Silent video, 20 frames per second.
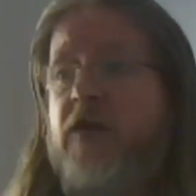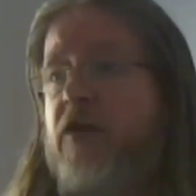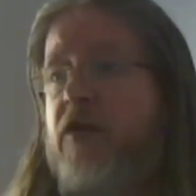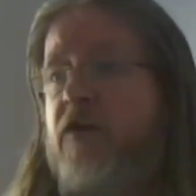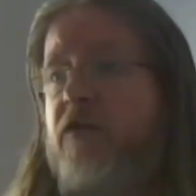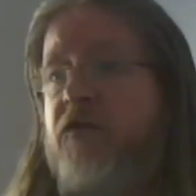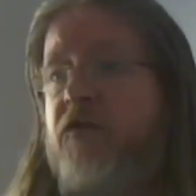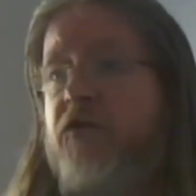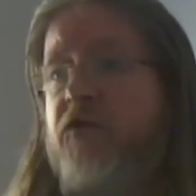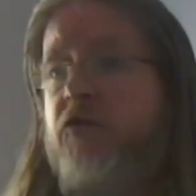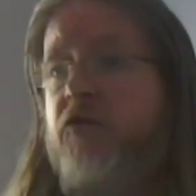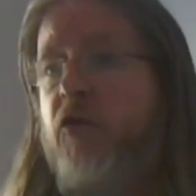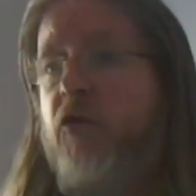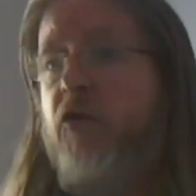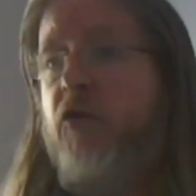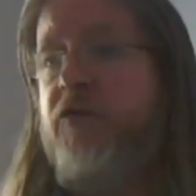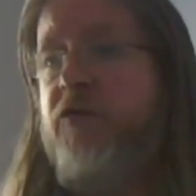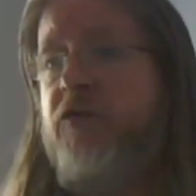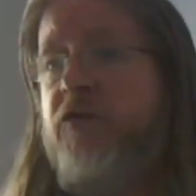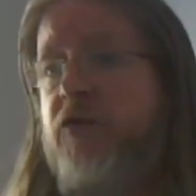If you
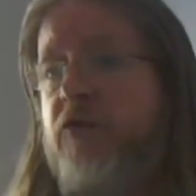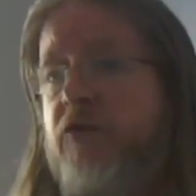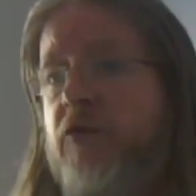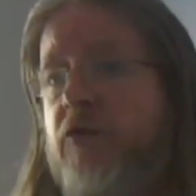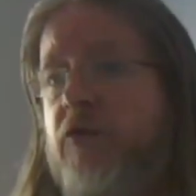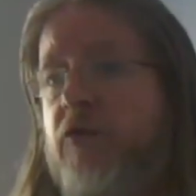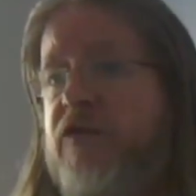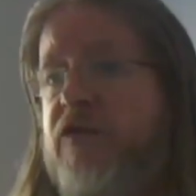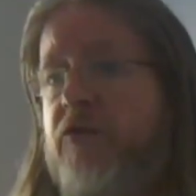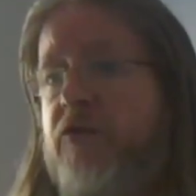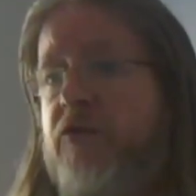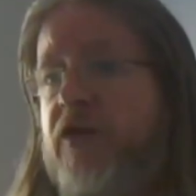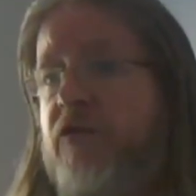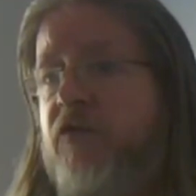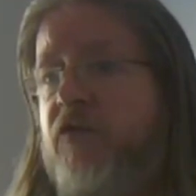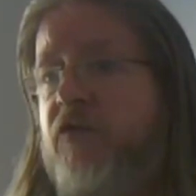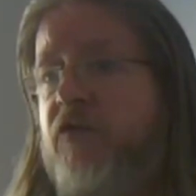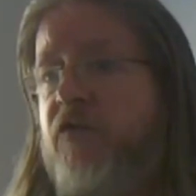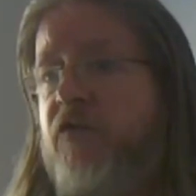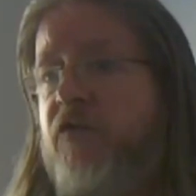want, you also
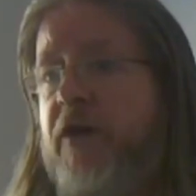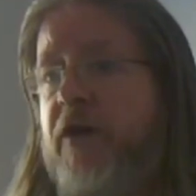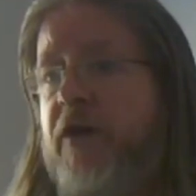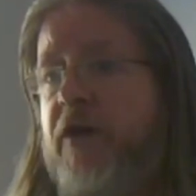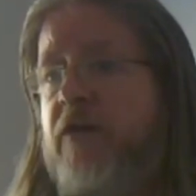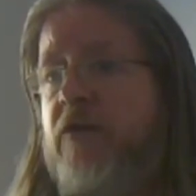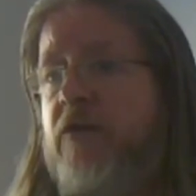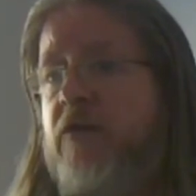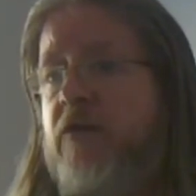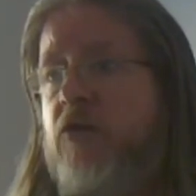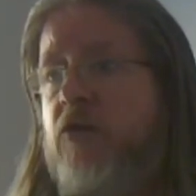can find